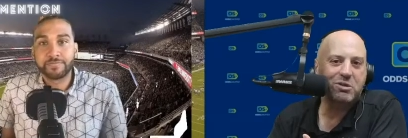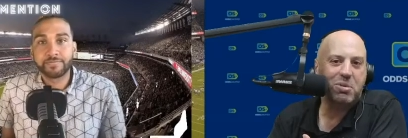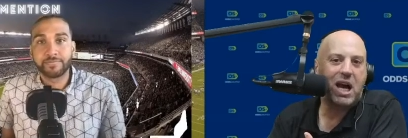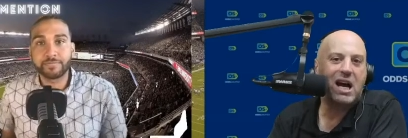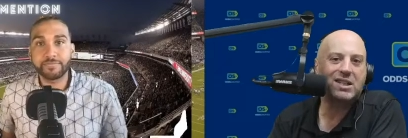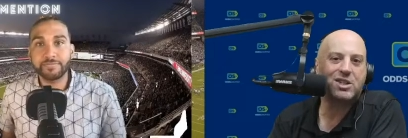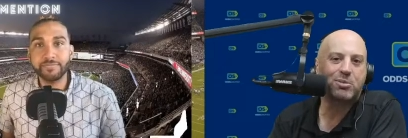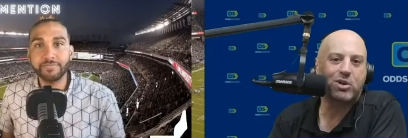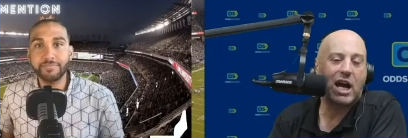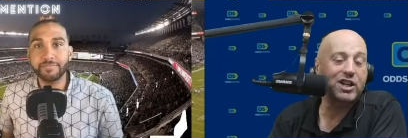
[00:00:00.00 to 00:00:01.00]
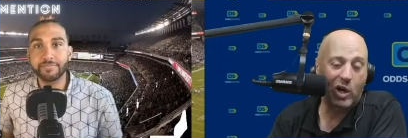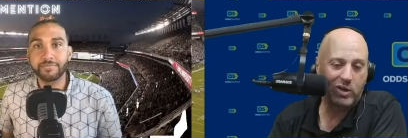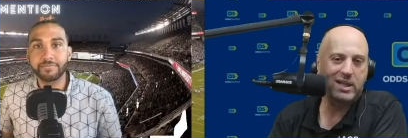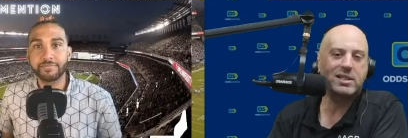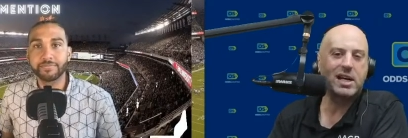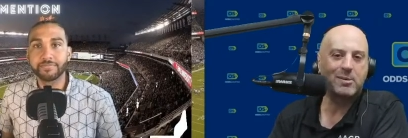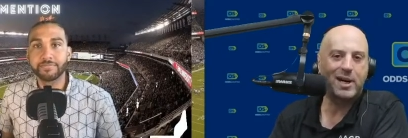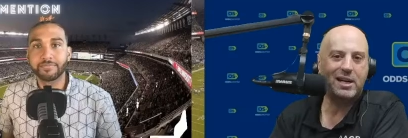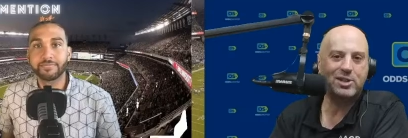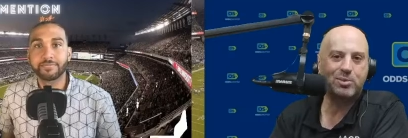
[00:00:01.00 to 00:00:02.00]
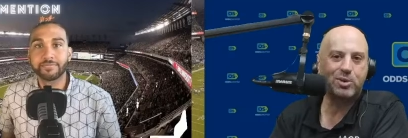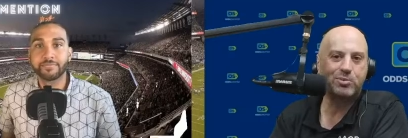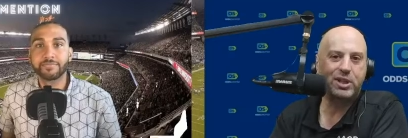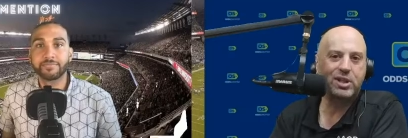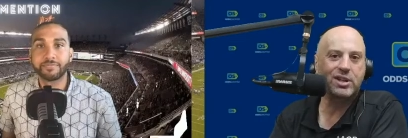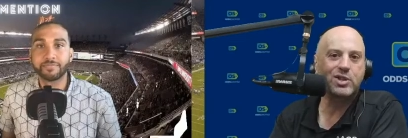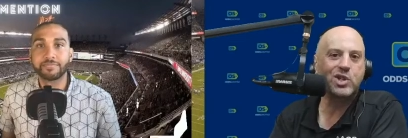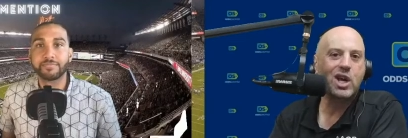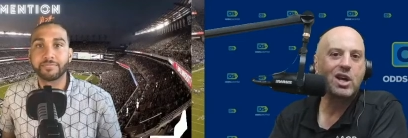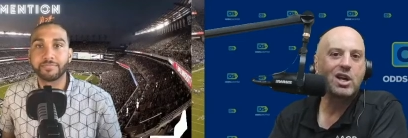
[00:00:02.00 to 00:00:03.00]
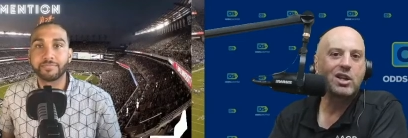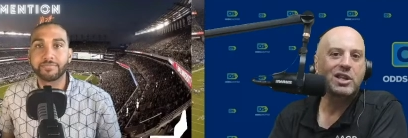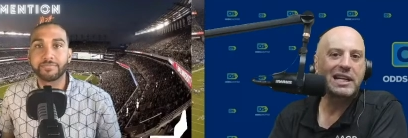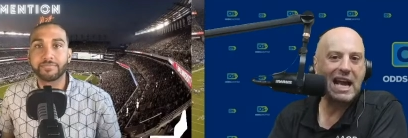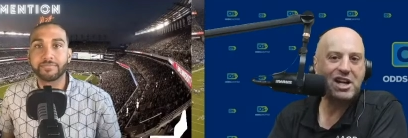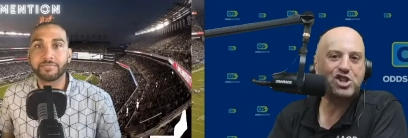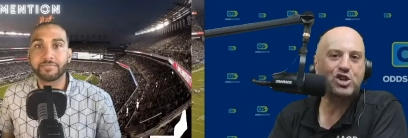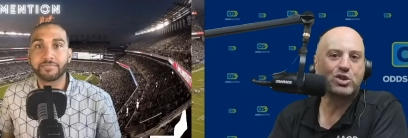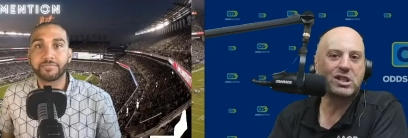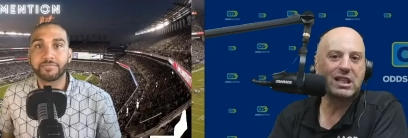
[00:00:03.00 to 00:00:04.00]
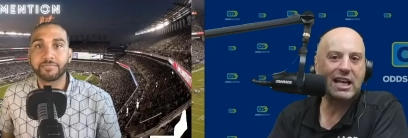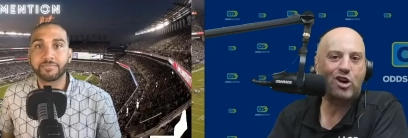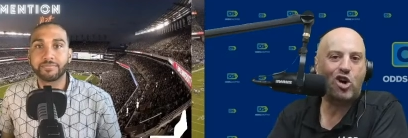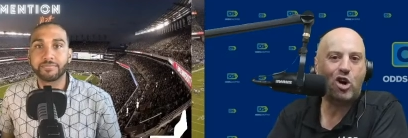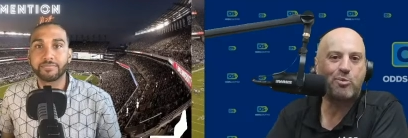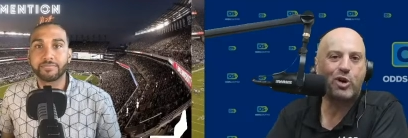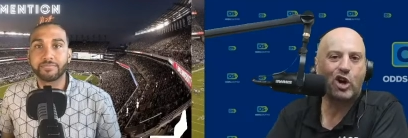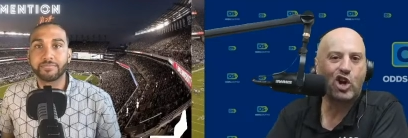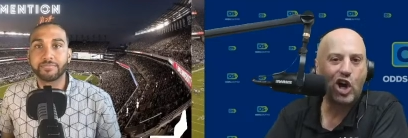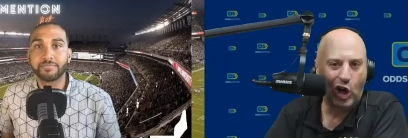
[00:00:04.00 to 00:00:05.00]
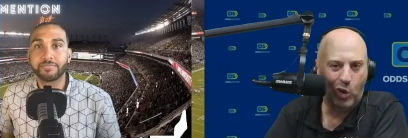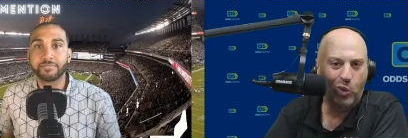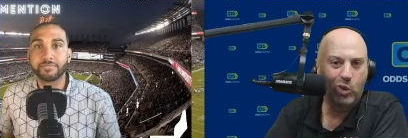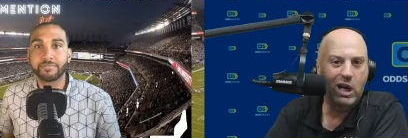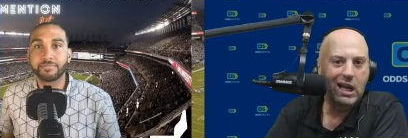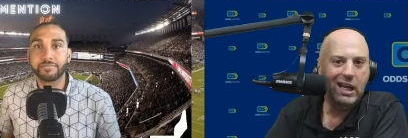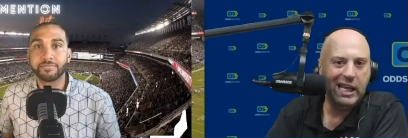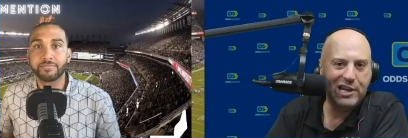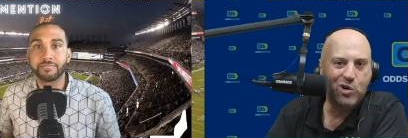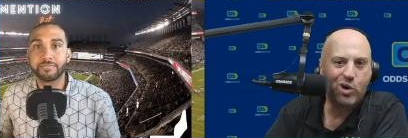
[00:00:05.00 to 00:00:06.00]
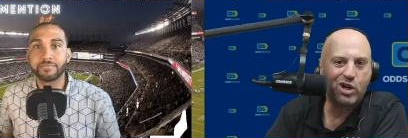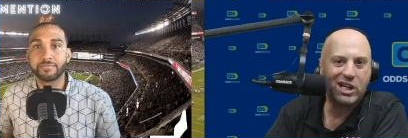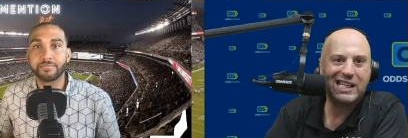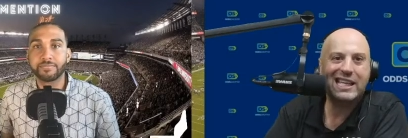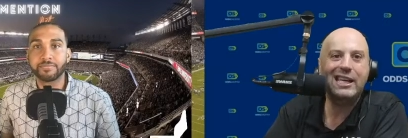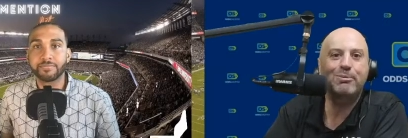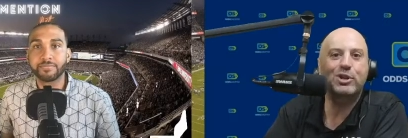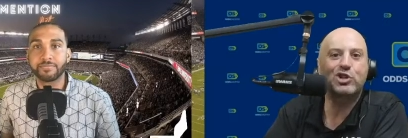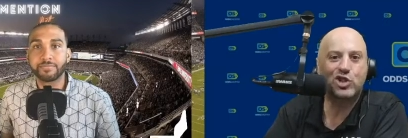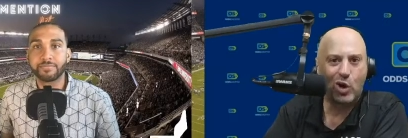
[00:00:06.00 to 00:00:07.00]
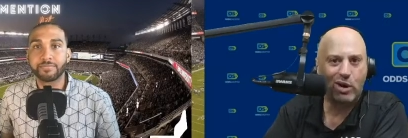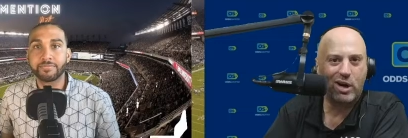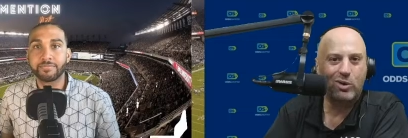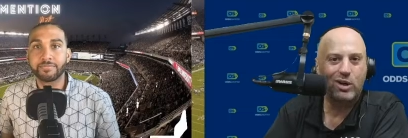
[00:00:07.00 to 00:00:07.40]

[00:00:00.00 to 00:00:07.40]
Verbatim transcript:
Speaker 1: possible. I know that's not possible because the Nationals let Harper go in order to keep Soto.